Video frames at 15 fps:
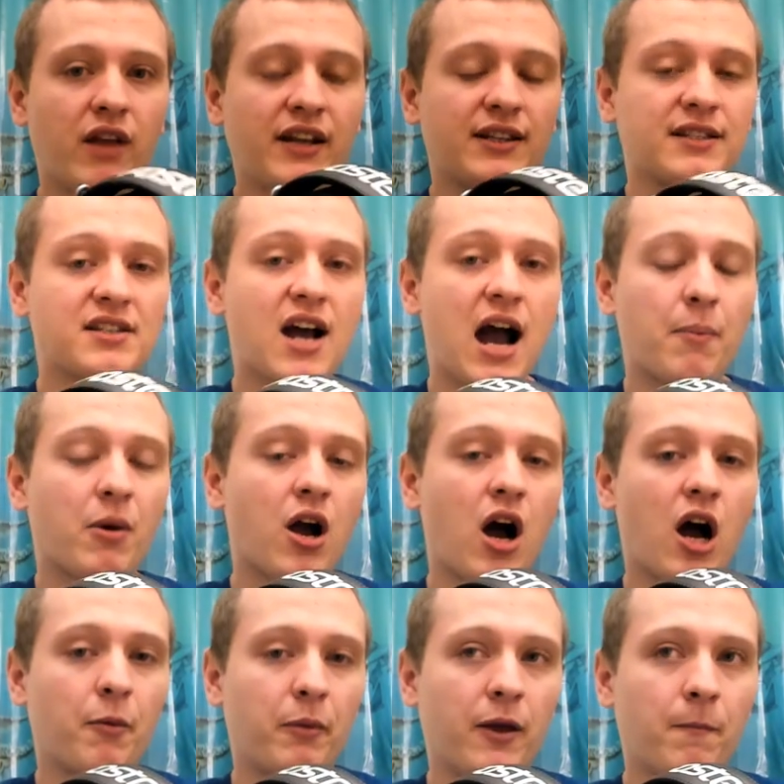top
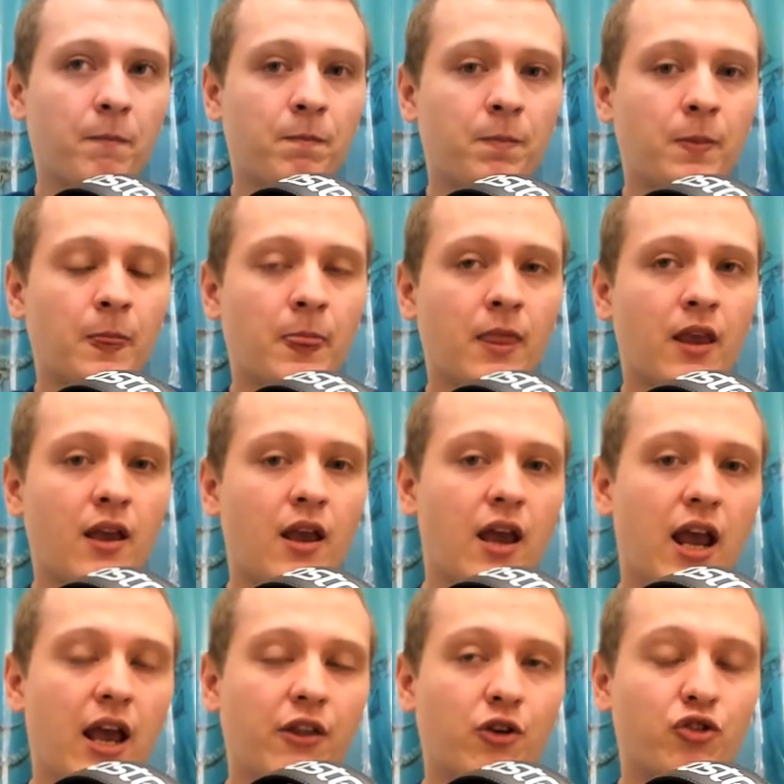comment.
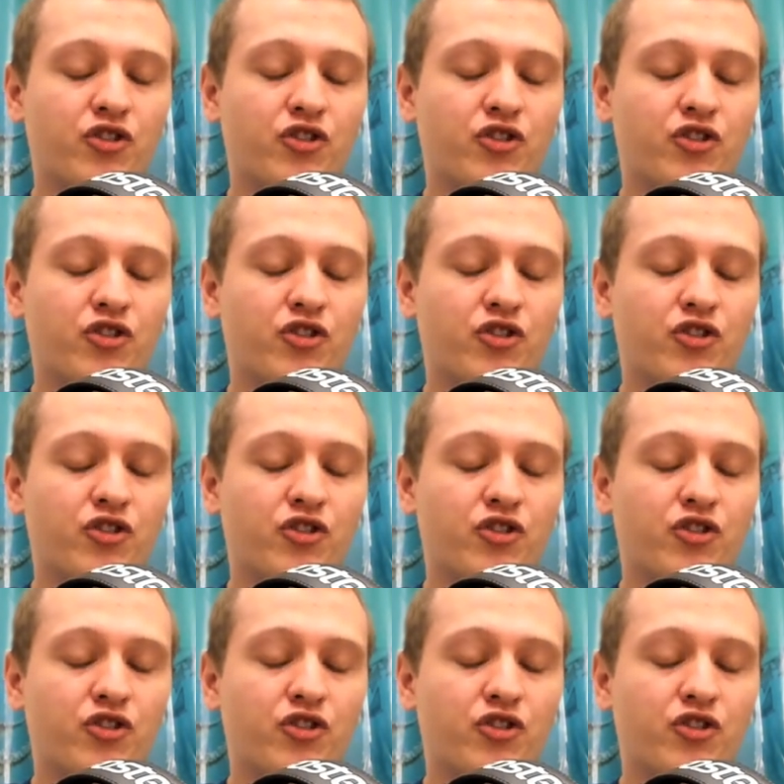And there's a